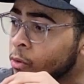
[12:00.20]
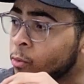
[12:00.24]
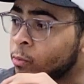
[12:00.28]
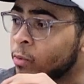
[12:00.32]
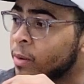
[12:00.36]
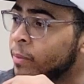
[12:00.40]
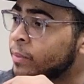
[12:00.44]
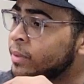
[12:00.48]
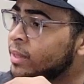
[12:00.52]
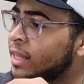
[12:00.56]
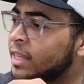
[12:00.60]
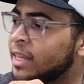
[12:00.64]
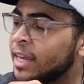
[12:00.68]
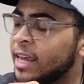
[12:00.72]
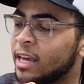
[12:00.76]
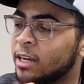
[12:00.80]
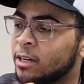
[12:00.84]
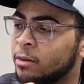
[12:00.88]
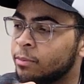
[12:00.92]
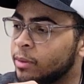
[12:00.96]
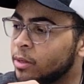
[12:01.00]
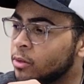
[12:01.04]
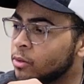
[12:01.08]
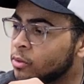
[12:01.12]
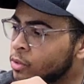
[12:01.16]
the women that he had
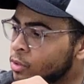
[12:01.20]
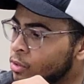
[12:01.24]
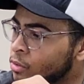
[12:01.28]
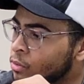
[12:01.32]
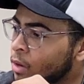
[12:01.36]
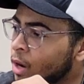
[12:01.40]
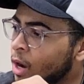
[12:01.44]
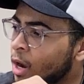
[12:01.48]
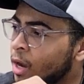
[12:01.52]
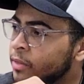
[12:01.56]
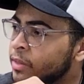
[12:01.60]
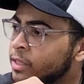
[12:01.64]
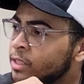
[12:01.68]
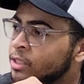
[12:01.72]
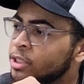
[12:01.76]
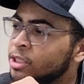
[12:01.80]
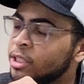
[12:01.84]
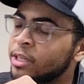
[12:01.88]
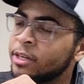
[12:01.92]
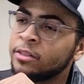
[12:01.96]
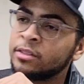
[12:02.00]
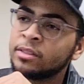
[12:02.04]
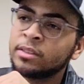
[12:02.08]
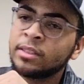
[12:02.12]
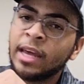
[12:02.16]
abused through all these
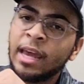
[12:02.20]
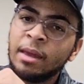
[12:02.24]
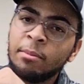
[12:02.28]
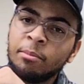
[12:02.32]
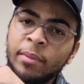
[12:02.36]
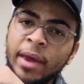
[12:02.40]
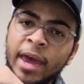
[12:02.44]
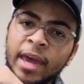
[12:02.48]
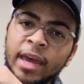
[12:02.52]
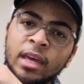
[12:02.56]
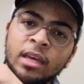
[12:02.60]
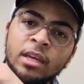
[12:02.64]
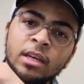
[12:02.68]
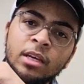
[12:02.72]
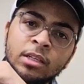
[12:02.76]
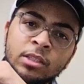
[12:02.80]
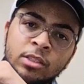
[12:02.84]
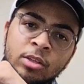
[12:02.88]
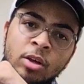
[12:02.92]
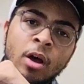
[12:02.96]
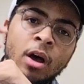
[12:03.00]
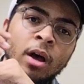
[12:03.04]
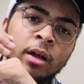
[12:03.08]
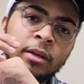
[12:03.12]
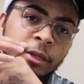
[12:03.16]
years came back
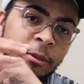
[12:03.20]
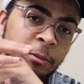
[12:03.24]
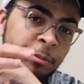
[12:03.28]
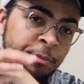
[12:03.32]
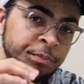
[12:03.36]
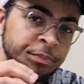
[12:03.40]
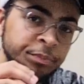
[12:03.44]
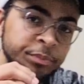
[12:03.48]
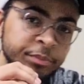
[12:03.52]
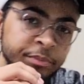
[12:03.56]
to haunt him.